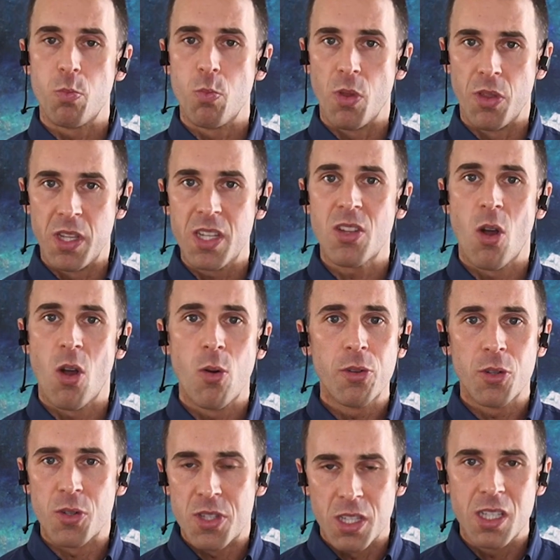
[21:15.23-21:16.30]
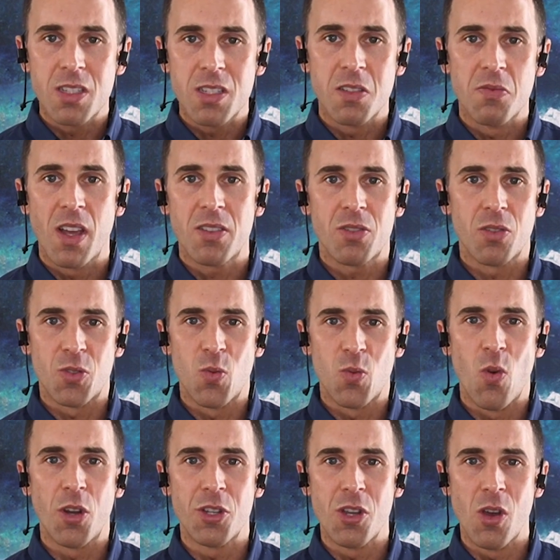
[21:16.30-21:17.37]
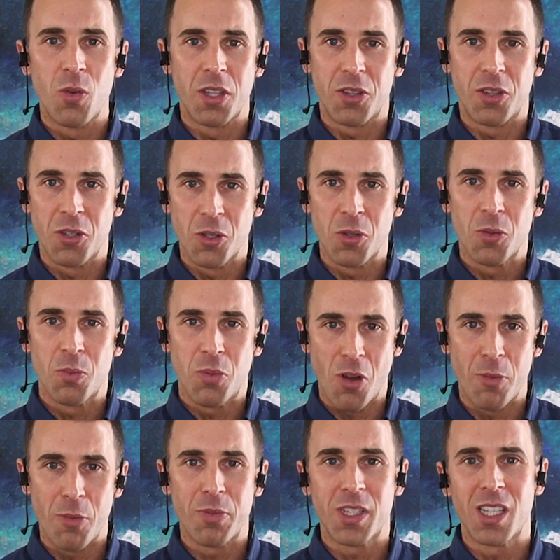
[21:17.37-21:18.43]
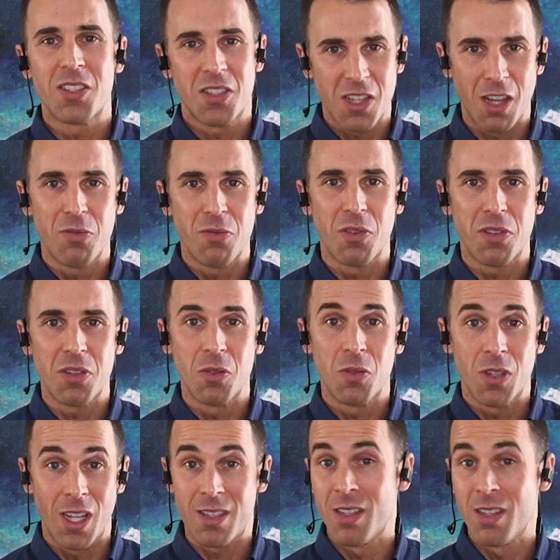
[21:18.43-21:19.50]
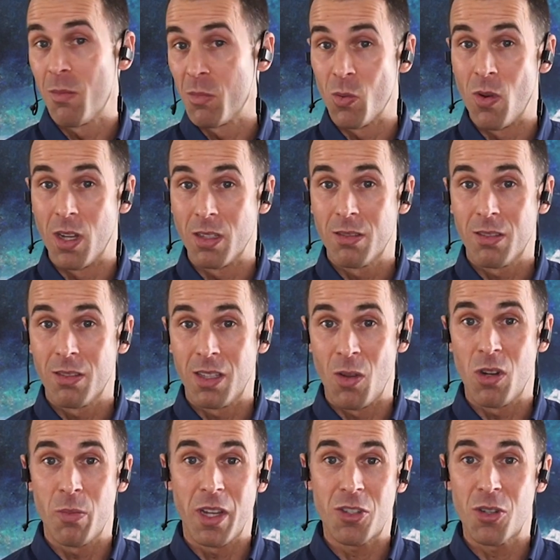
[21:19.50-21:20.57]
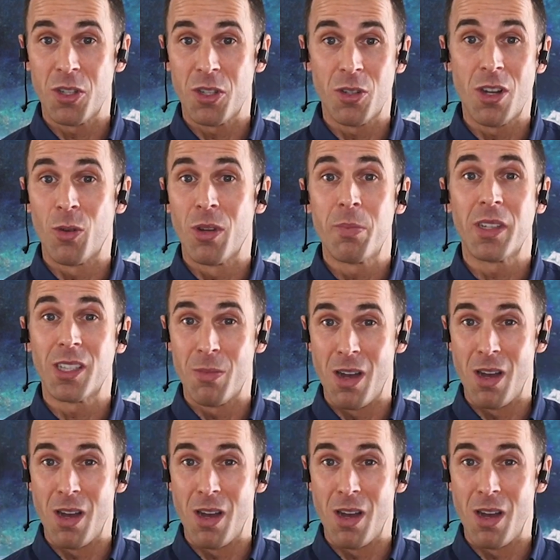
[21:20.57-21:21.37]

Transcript: These owners and these investors want to know that their property is safe with you. That's number one. They want to make sure you're not ripping them